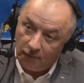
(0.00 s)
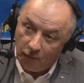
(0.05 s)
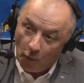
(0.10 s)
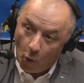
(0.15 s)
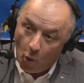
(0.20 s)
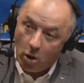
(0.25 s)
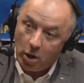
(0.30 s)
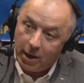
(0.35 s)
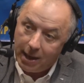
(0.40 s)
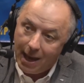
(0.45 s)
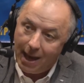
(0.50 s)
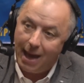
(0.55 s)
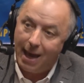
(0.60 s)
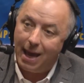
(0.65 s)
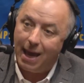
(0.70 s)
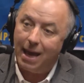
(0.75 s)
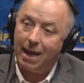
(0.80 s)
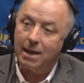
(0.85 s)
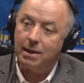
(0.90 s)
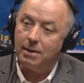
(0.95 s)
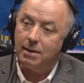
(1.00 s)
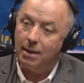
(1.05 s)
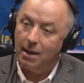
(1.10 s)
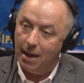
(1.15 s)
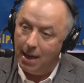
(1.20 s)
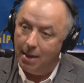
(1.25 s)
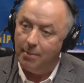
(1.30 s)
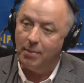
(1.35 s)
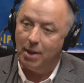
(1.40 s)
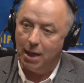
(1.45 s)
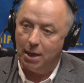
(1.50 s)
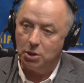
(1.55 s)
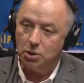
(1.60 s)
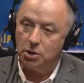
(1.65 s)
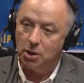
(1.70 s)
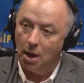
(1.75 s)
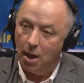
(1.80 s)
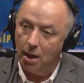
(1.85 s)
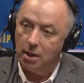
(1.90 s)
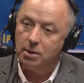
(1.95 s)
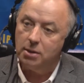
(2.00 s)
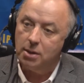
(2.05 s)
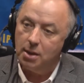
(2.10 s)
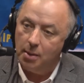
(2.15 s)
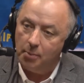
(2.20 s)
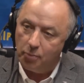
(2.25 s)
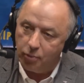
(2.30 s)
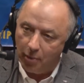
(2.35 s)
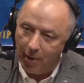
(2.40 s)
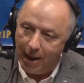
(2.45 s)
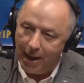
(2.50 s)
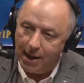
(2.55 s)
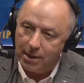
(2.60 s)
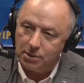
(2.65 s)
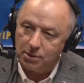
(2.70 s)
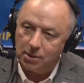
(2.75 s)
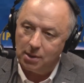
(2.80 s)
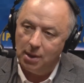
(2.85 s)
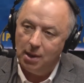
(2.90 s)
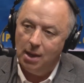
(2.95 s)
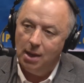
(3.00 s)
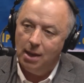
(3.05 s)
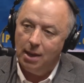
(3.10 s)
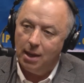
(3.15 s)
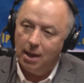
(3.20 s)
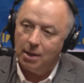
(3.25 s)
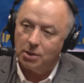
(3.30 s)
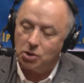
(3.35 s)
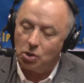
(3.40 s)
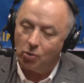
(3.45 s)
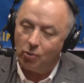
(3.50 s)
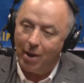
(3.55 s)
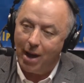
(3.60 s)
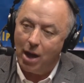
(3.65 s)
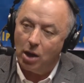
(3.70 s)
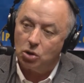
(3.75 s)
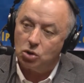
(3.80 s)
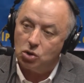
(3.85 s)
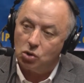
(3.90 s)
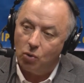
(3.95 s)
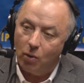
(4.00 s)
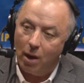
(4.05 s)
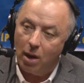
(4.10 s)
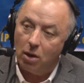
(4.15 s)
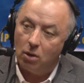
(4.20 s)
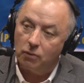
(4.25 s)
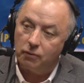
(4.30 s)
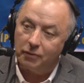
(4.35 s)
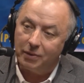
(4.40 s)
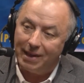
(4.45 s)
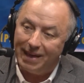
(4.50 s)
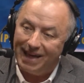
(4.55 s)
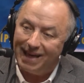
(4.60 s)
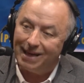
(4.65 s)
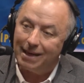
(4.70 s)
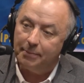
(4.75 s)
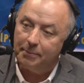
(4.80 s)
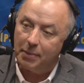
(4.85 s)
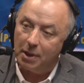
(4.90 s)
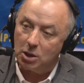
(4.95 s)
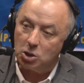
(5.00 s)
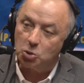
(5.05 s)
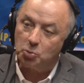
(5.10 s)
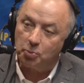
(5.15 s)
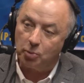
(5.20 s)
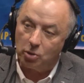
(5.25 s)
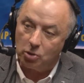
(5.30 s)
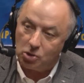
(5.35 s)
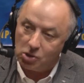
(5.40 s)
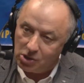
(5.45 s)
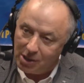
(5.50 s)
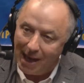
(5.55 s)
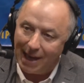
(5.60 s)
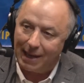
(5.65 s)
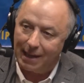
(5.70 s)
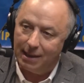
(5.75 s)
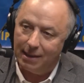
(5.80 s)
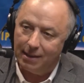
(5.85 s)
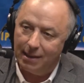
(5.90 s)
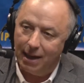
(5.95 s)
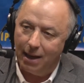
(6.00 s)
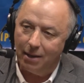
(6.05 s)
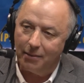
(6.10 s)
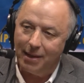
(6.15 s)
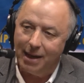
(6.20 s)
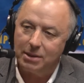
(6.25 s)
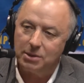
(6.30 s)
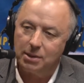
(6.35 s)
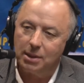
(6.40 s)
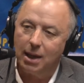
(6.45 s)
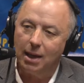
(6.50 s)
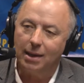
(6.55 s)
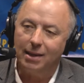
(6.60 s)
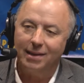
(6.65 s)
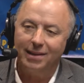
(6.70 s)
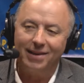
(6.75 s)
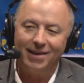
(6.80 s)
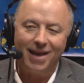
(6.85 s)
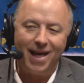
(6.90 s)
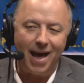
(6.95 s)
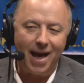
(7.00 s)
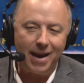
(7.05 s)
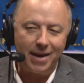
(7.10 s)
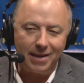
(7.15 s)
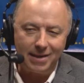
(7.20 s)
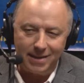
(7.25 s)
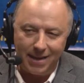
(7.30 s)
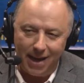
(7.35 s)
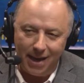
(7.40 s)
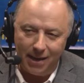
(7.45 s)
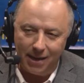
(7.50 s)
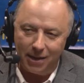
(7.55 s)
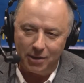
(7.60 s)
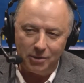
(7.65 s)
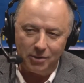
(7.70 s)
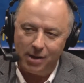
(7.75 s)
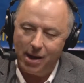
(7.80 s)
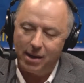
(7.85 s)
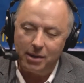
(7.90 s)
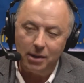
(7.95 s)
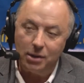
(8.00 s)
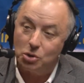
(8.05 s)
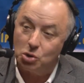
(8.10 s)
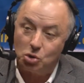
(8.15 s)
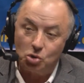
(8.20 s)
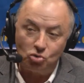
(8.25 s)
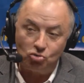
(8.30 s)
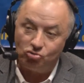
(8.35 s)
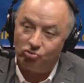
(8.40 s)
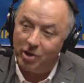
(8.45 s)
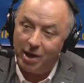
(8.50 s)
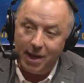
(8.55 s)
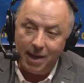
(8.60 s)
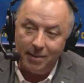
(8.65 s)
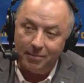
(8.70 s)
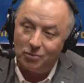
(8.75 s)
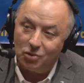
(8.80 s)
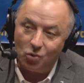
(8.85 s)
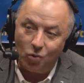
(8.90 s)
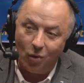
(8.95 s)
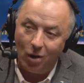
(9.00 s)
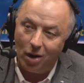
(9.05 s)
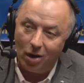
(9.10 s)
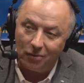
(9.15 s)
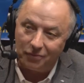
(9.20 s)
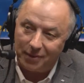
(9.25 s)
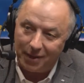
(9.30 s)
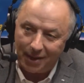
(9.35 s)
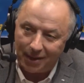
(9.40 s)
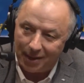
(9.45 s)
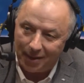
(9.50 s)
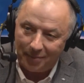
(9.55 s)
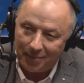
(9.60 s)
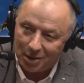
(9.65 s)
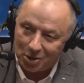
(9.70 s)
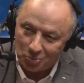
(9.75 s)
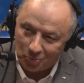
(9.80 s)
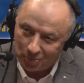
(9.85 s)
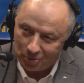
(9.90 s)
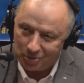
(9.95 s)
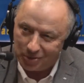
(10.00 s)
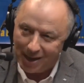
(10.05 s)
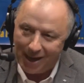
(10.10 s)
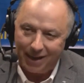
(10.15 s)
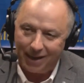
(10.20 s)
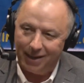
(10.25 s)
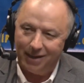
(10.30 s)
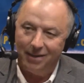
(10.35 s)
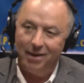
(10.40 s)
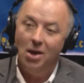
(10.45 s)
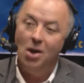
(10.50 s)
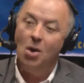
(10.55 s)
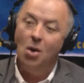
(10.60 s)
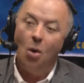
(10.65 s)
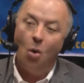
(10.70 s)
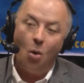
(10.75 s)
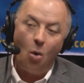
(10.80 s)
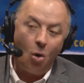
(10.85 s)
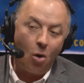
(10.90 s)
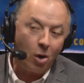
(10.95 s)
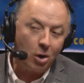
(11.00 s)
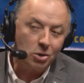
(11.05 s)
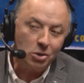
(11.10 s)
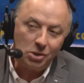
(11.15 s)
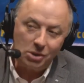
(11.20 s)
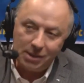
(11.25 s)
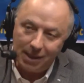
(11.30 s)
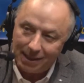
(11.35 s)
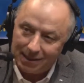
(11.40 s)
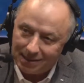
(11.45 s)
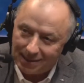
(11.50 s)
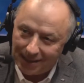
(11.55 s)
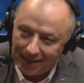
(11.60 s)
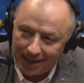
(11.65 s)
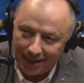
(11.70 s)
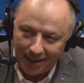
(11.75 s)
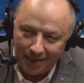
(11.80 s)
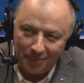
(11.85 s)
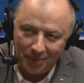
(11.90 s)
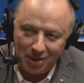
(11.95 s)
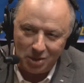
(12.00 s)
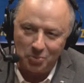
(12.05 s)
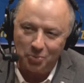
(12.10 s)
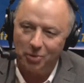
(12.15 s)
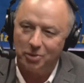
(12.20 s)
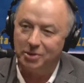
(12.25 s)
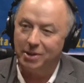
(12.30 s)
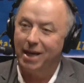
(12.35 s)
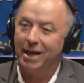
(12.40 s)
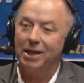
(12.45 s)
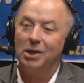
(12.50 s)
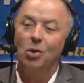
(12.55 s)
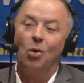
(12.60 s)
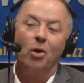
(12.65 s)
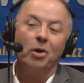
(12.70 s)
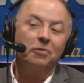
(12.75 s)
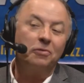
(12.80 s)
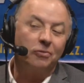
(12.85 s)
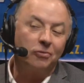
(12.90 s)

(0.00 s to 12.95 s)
4K image, uncompressed, is around 12 gigabits per second. Now, that's a lot of data. You're not going to stream 12 gigabits per second. Not for or long. Or 6 gigabits per second, or